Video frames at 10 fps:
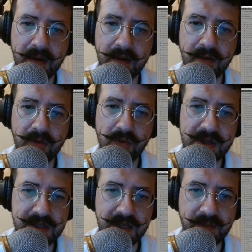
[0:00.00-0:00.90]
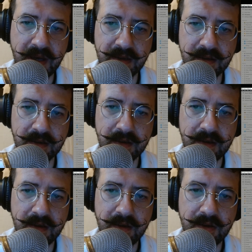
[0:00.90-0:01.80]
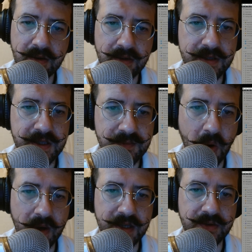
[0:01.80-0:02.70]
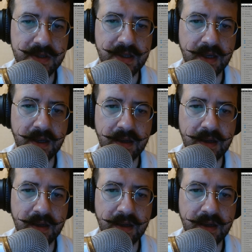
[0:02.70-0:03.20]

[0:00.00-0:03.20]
this did better, This is more interesting.